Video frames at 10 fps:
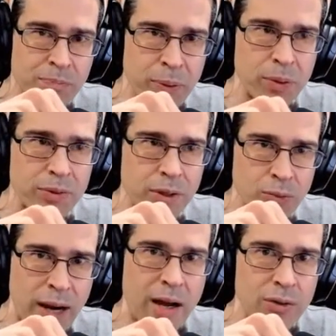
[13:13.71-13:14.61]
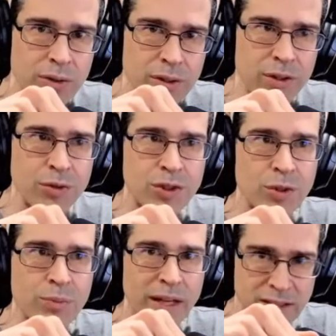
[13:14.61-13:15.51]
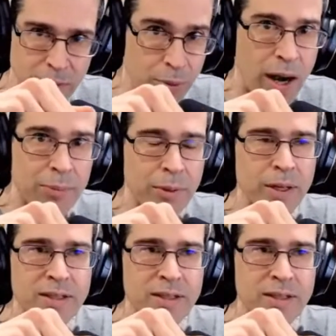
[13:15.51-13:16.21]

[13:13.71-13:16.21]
built around YouTube that's the problem.